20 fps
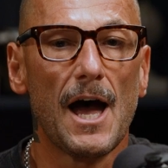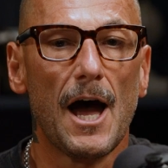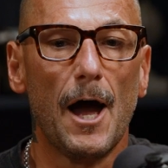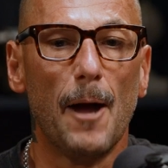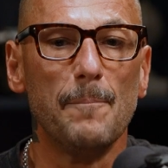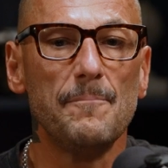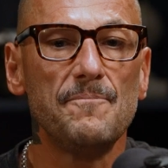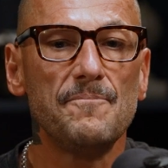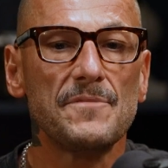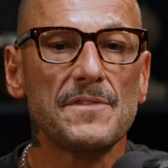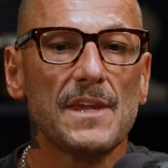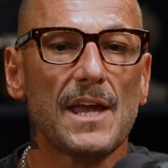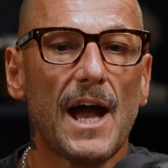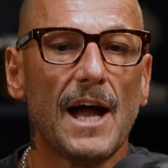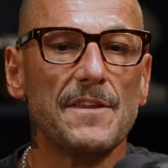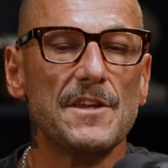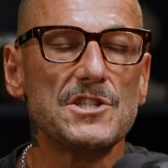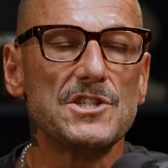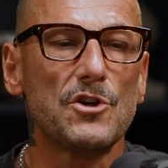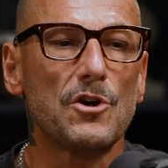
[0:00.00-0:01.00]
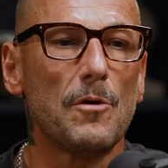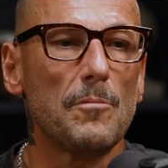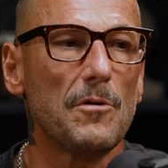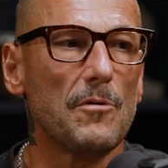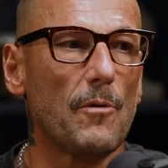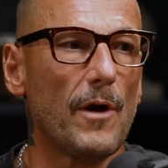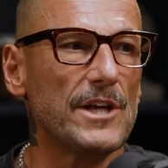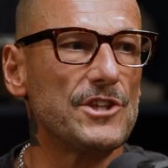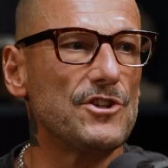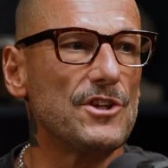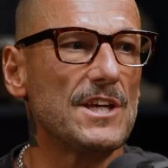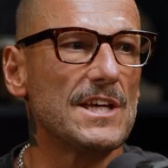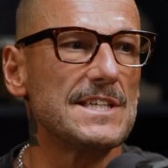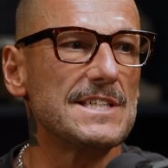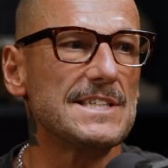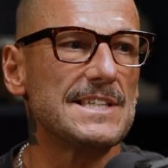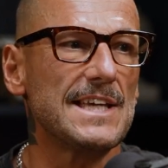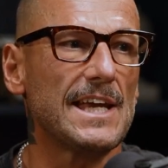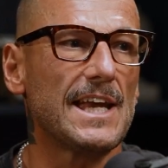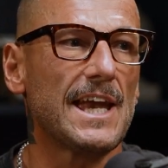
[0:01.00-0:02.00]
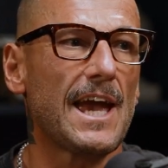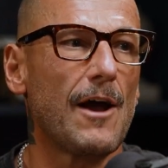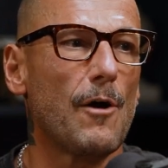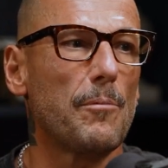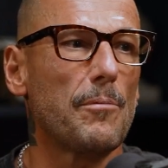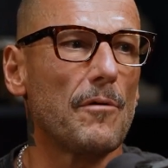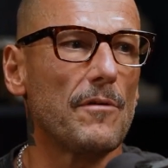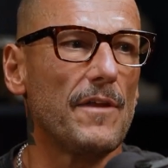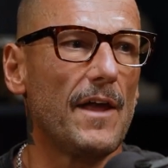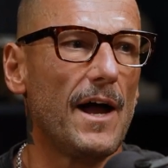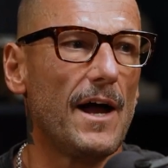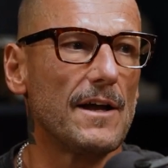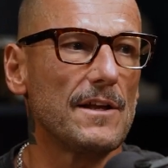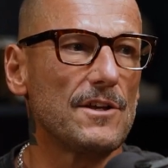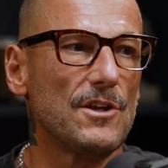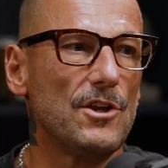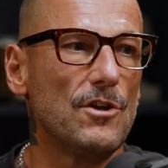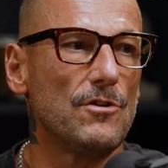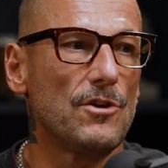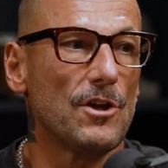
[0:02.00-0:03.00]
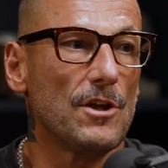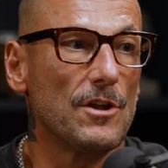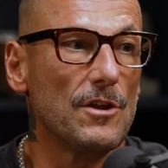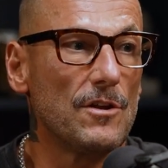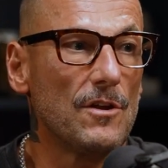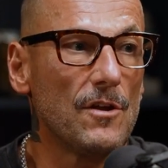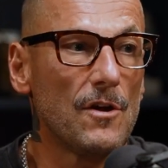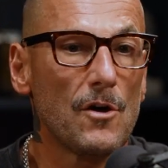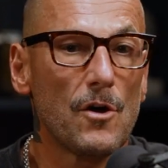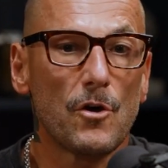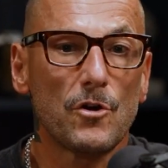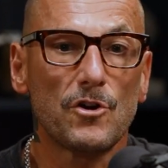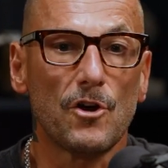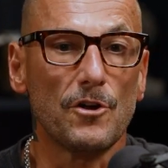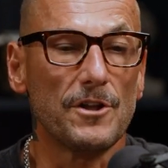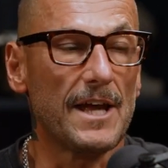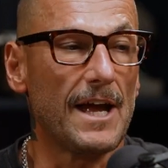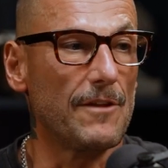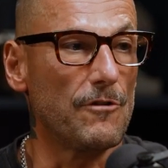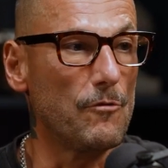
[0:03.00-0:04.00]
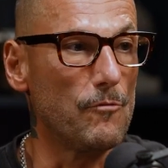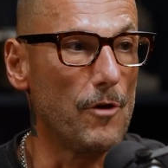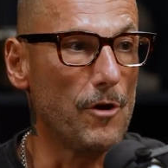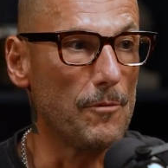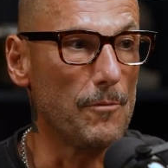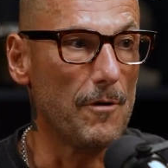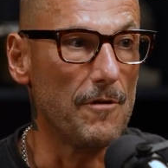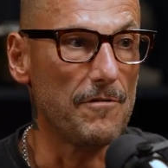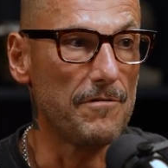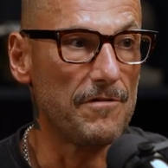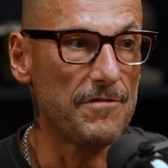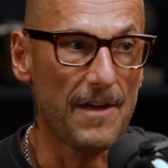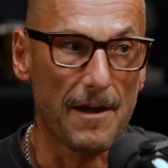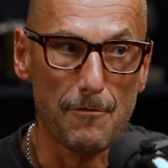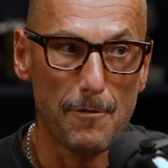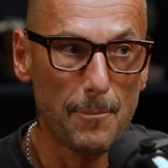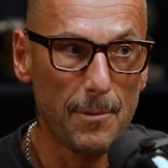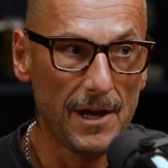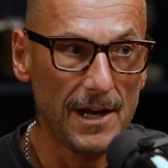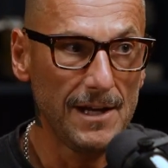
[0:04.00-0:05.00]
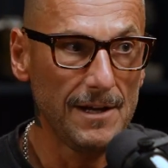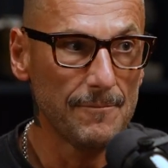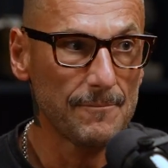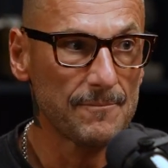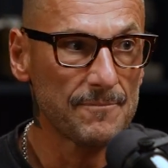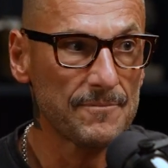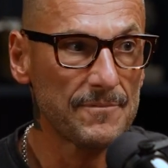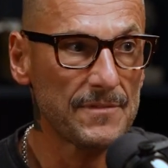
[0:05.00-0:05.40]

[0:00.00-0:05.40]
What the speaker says: And there's a couple of ways you can seek help on that. You can go down the route of therapy.